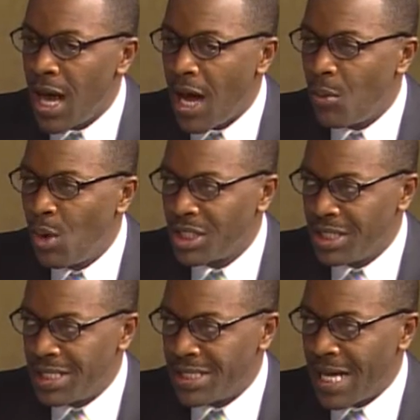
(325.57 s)
I want
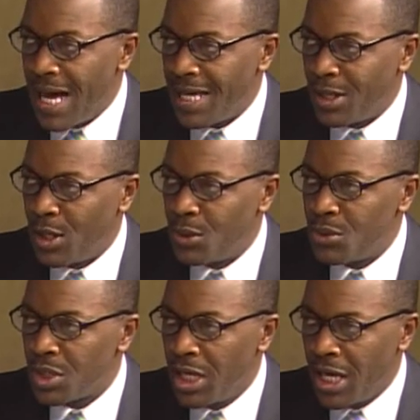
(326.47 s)
to design
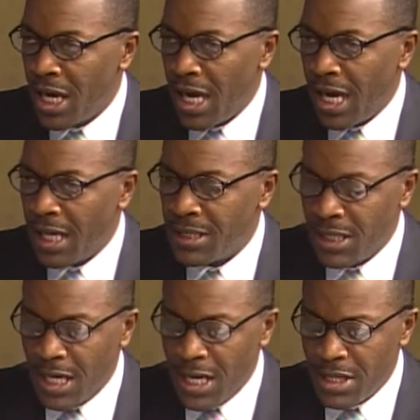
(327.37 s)
those, and
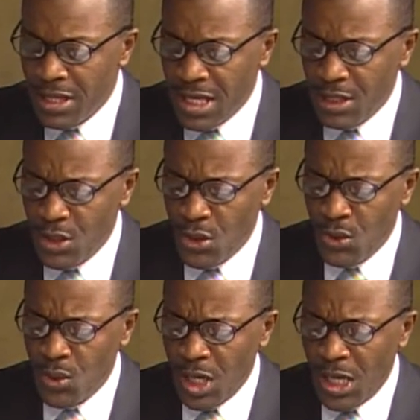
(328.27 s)
then
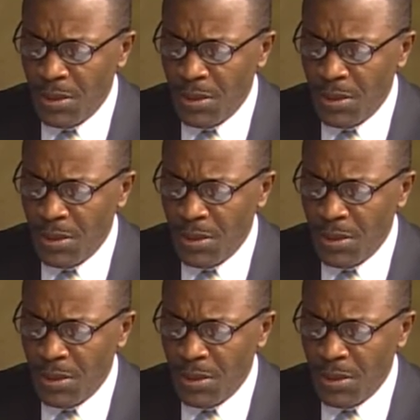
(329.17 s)
you